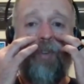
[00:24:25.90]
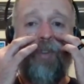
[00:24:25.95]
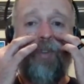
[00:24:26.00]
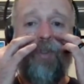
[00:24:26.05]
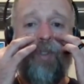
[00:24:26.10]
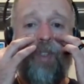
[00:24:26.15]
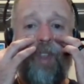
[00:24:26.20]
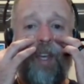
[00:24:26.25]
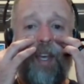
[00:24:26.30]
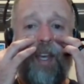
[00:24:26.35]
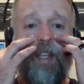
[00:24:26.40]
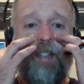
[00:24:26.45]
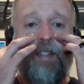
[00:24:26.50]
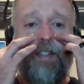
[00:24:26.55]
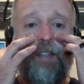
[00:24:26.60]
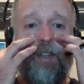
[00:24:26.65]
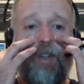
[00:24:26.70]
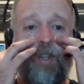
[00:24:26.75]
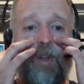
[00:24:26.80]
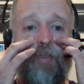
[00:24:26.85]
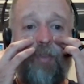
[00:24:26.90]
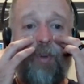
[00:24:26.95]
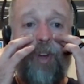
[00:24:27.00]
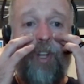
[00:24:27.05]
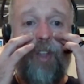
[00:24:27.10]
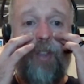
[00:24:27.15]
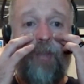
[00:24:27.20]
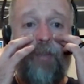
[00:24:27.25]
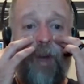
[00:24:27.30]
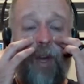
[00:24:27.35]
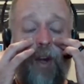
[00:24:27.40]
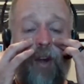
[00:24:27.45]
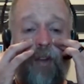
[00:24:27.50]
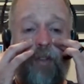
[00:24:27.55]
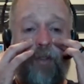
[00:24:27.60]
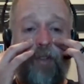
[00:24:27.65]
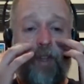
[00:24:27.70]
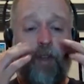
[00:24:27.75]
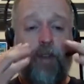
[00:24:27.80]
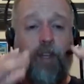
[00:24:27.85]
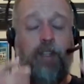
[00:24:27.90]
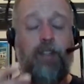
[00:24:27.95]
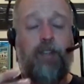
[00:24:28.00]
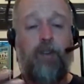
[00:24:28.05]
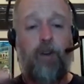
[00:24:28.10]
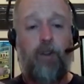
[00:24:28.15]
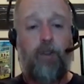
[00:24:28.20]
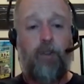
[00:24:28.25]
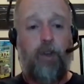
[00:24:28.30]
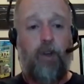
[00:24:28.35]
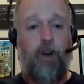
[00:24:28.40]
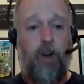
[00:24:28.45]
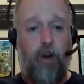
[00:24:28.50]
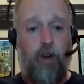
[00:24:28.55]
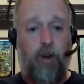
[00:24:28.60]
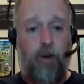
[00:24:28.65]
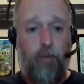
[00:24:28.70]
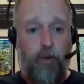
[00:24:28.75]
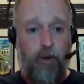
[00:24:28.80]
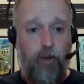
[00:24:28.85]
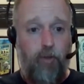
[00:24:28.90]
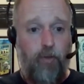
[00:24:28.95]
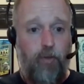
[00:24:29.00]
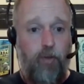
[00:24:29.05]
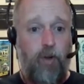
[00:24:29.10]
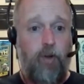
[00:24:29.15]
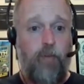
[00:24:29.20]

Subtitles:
do this and you can breathe better, then that's called the caudal maneuver.